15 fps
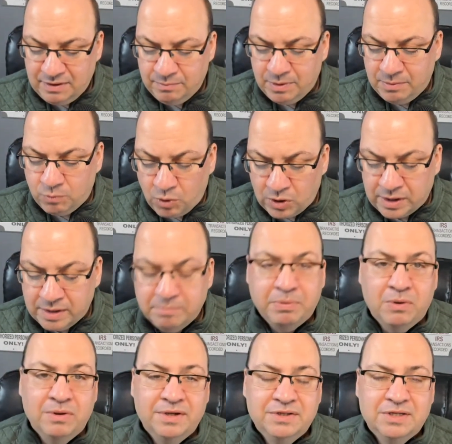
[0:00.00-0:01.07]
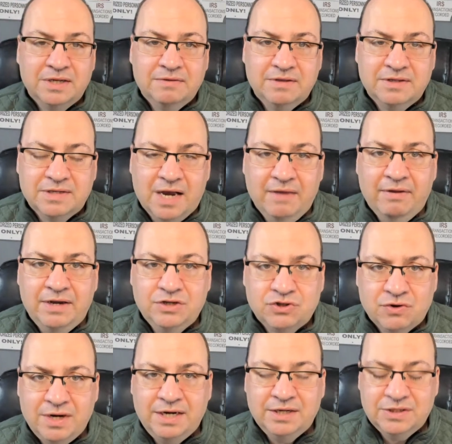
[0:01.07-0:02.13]
Been working bullets at the Skylight
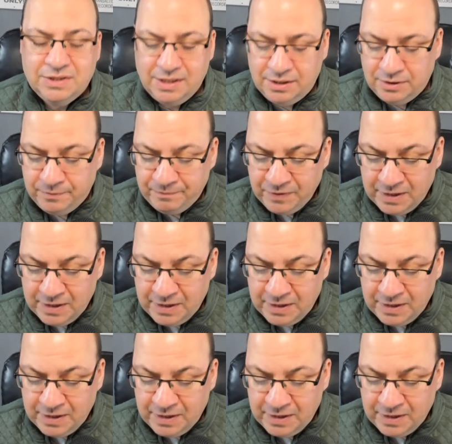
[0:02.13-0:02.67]
Training Center.